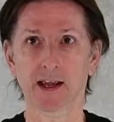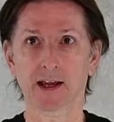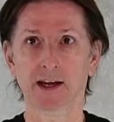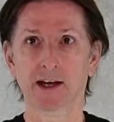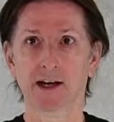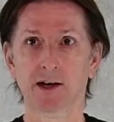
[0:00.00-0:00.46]

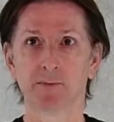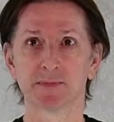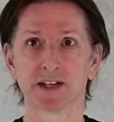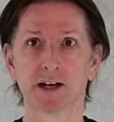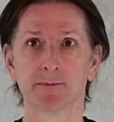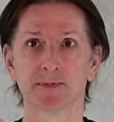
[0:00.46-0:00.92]
comes
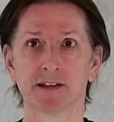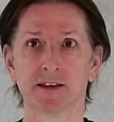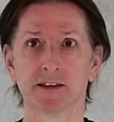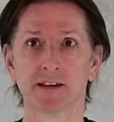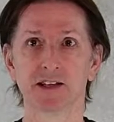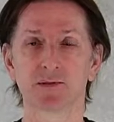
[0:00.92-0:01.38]
up to
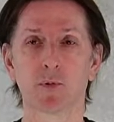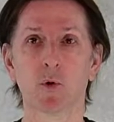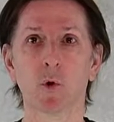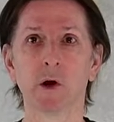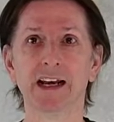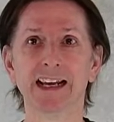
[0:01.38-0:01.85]
this
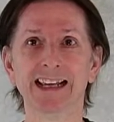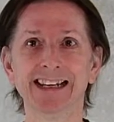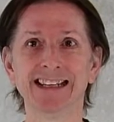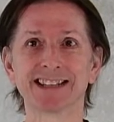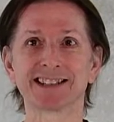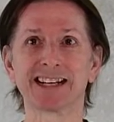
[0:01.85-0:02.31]
point. It
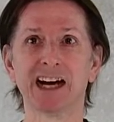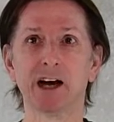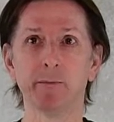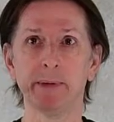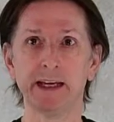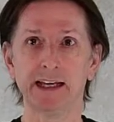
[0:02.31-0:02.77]
is
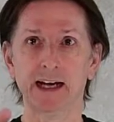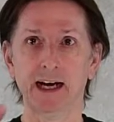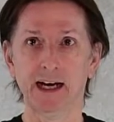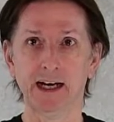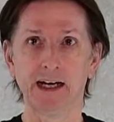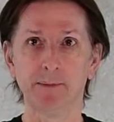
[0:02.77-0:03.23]
coming
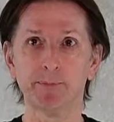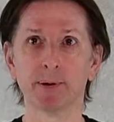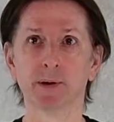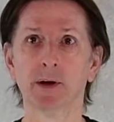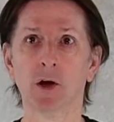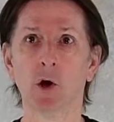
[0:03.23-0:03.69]

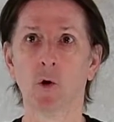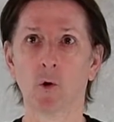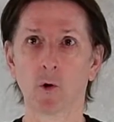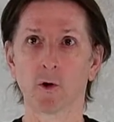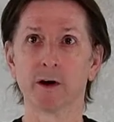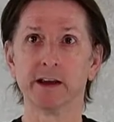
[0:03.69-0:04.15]
up
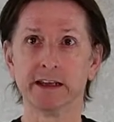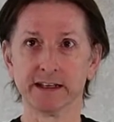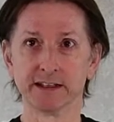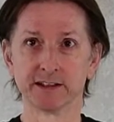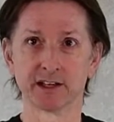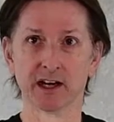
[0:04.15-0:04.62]
or it
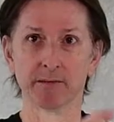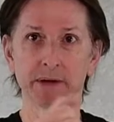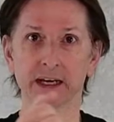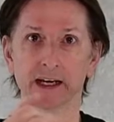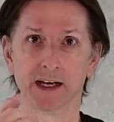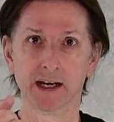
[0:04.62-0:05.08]
is
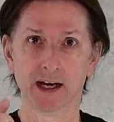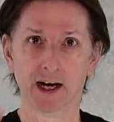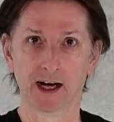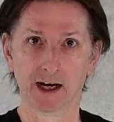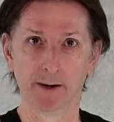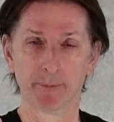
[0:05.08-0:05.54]
coming
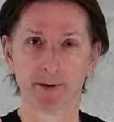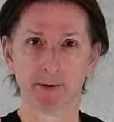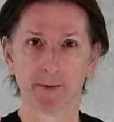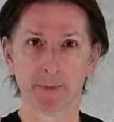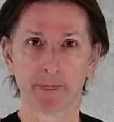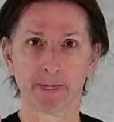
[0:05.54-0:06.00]
up.
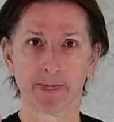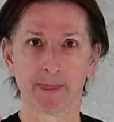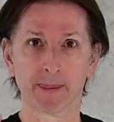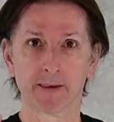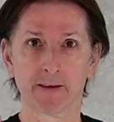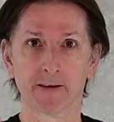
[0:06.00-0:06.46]

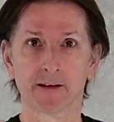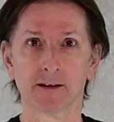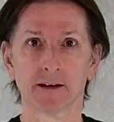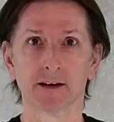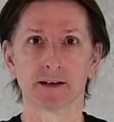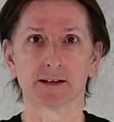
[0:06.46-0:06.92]

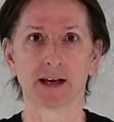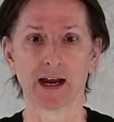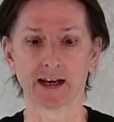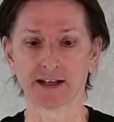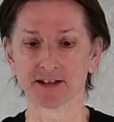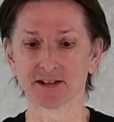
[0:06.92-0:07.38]

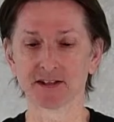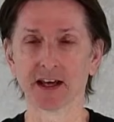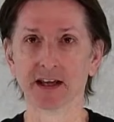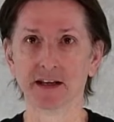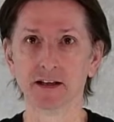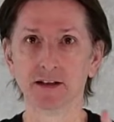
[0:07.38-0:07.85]
Taika
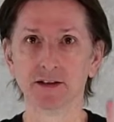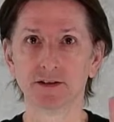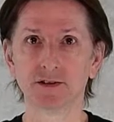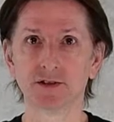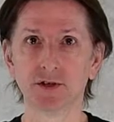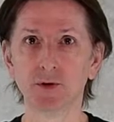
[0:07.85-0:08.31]
said
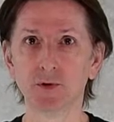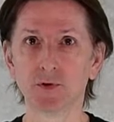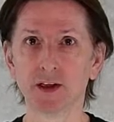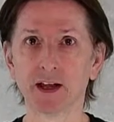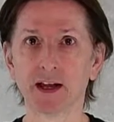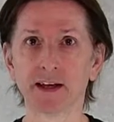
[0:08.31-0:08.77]
2
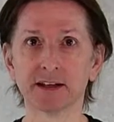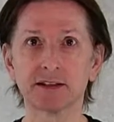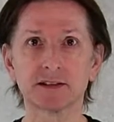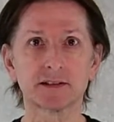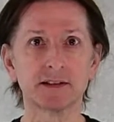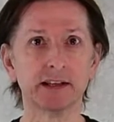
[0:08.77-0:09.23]
things
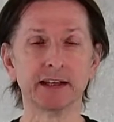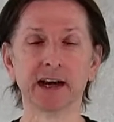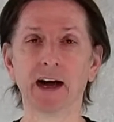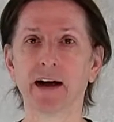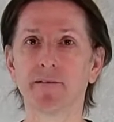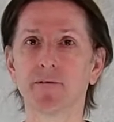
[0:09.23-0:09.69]
is
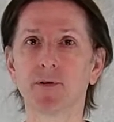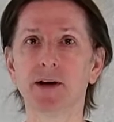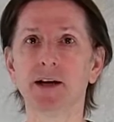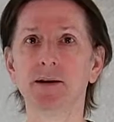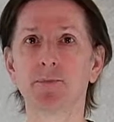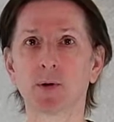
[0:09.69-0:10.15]
that
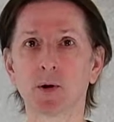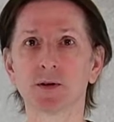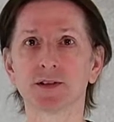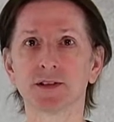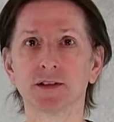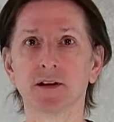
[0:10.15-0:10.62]
every
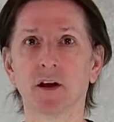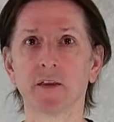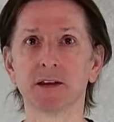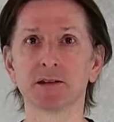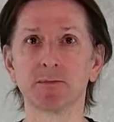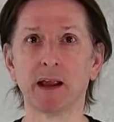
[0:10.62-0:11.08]
person on
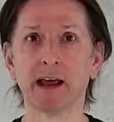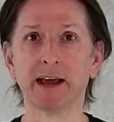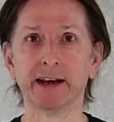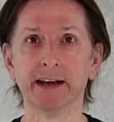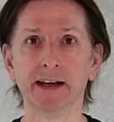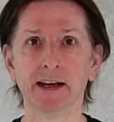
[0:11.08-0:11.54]
this
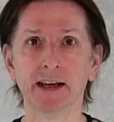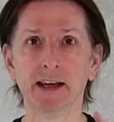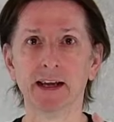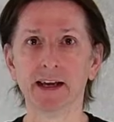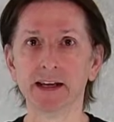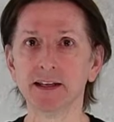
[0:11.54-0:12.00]
planet
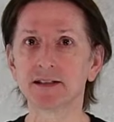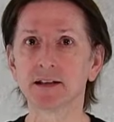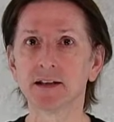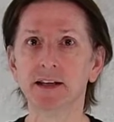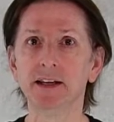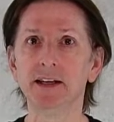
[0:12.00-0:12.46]

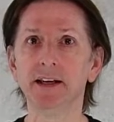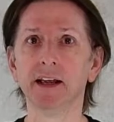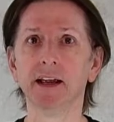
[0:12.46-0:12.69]
easily,